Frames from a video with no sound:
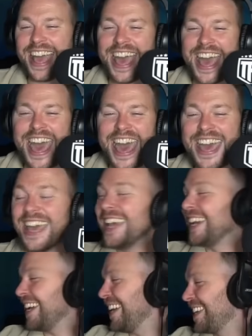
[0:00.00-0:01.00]

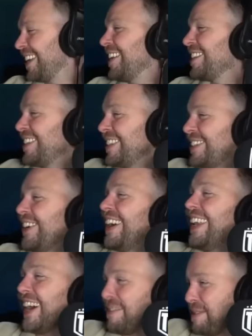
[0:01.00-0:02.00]
Go to the
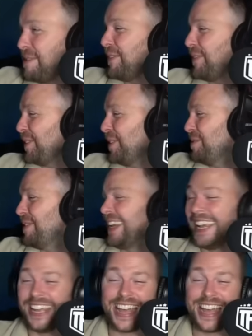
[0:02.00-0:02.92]
toilet. I'll be with you in a minute.